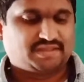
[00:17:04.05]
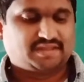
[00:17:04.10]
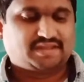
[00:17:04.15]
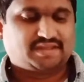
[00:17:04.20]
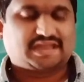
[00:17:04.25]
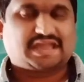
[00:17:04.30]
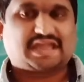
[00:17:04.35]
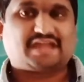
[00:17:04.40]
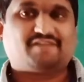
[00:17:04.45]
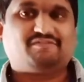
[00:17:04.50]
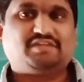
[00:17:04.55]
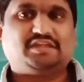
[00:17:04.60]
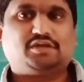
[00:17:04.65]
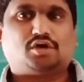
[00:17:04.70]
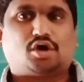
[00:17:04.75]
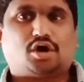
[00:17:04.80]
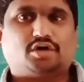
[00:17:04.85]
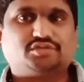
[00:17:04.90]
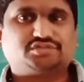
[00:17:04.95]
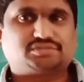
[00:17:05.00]
having
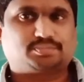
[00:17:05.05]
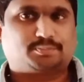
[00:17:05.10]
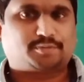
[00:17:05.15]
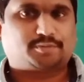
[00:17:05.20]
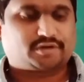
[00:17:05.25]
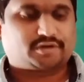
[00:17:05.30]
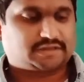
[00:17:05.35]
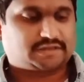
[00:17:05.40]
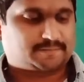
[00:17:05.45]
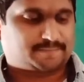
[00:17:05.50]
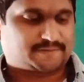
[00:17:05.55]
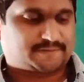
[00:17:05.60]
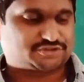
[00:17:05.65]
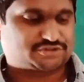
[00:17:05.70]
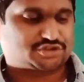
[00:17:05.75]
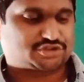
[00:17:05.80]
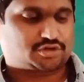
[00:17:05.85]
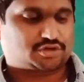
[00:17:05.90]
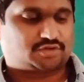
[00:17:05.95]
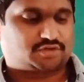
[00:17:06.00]
osmotic pressure
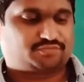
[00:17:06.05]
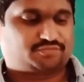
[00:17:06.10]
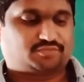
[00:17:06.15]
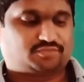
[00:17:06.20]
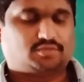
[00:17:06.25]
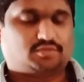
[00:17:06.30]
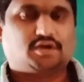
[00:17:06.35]
of